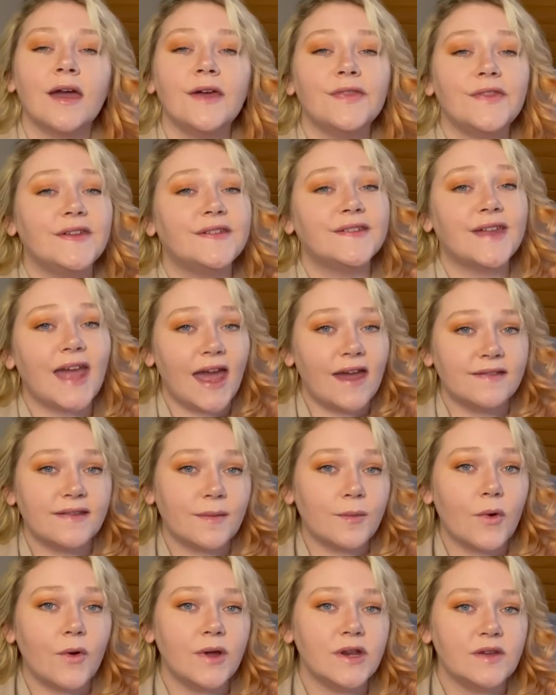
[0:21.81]
This case
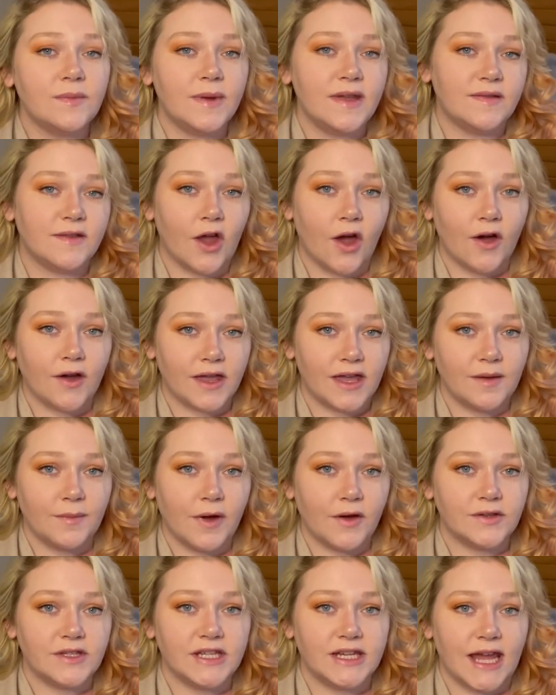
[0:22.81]
I'm going to be talking
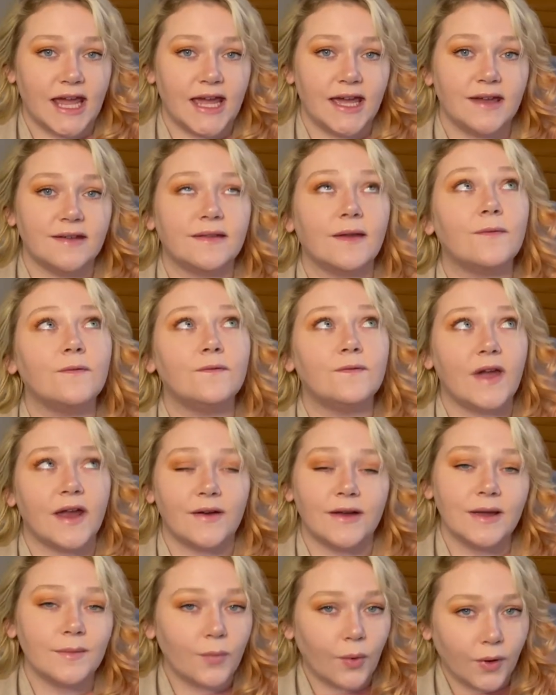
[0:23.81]
about today is a
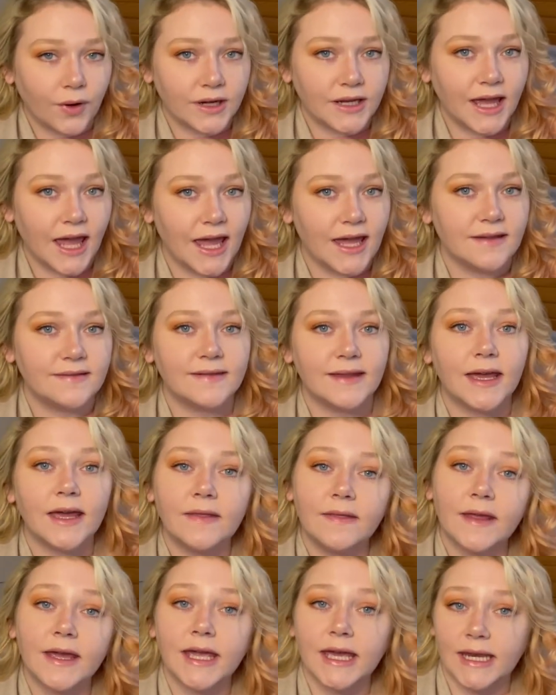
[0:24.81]
very important case in
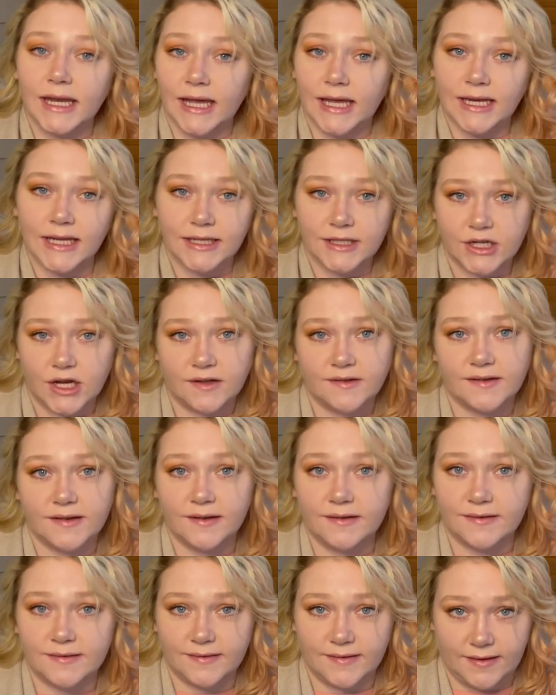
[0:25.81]
the Canadian
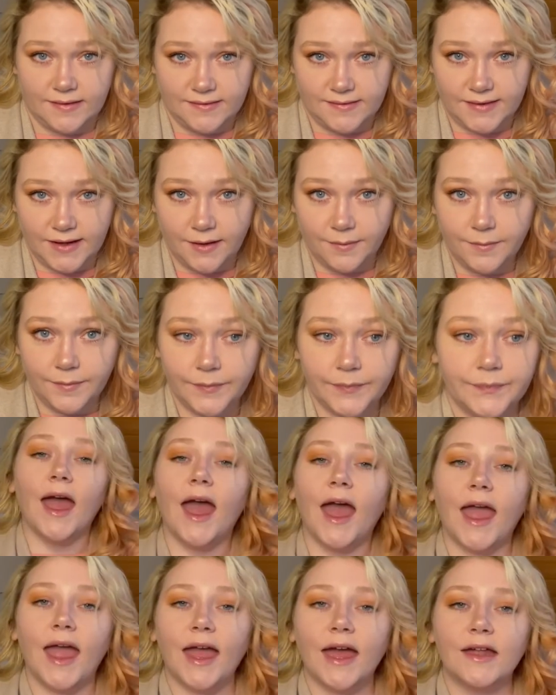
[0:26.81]
justice system.
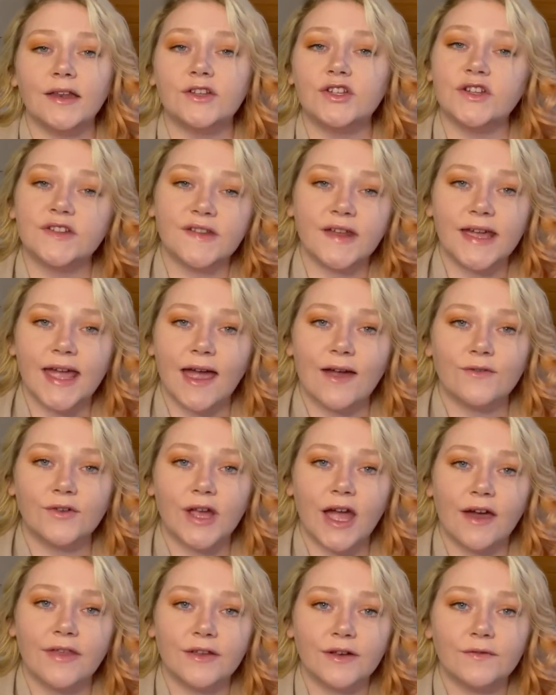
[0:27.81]
And just like every
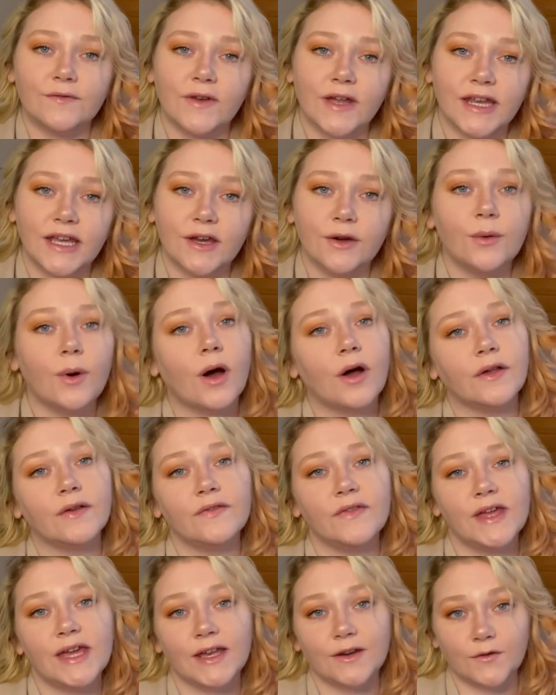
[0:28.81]
other video, all of
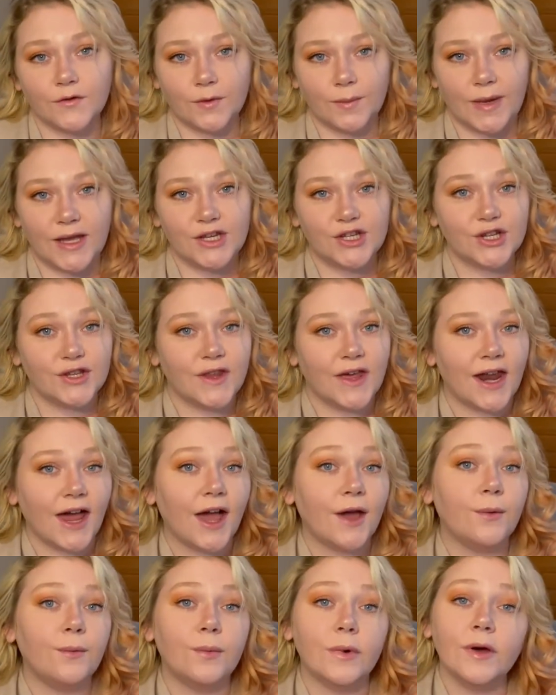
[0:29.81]
the information that
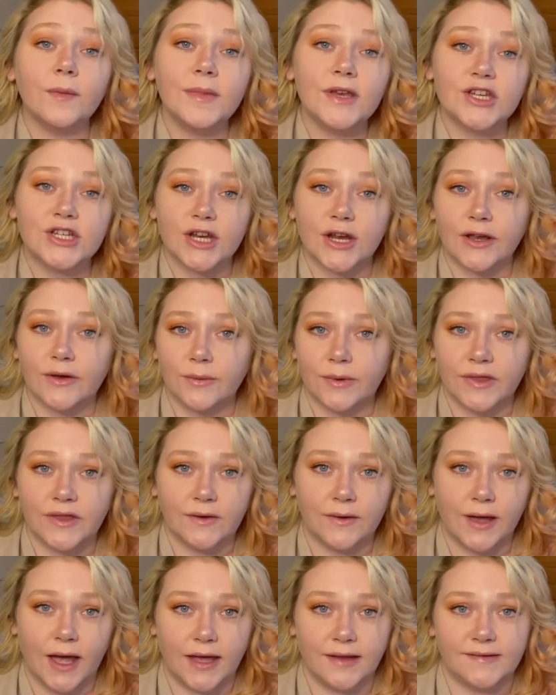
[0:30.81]
I will be sharing with you
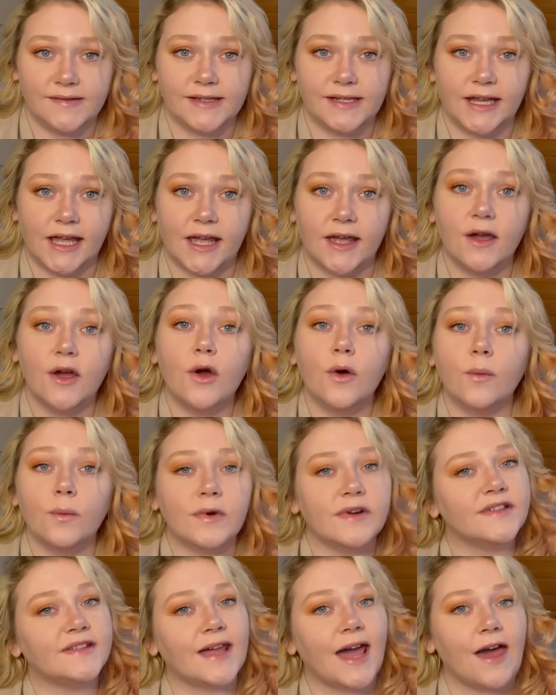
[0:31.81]
guys today
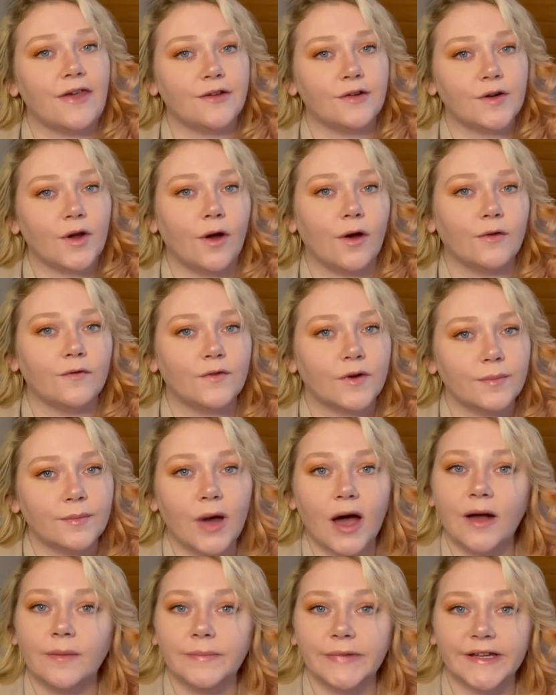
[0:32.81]
was gathered all from
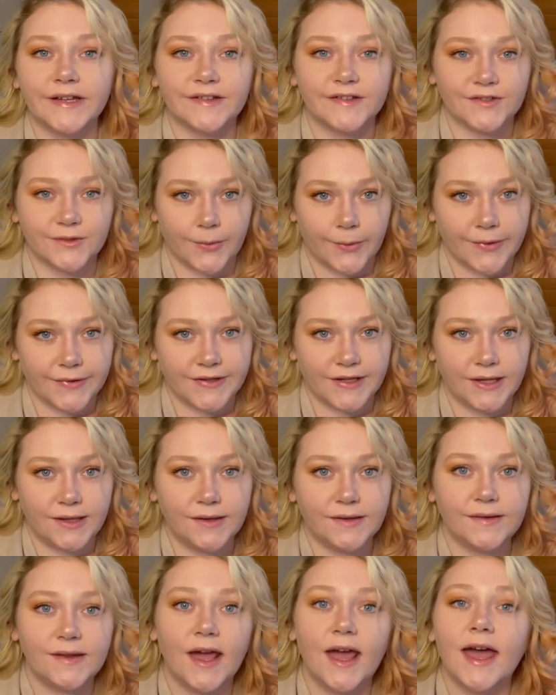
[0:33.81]
public
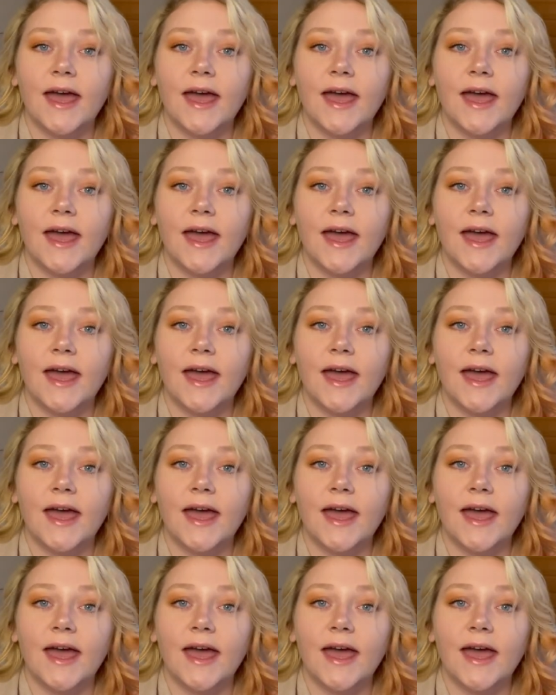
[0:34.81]
sources.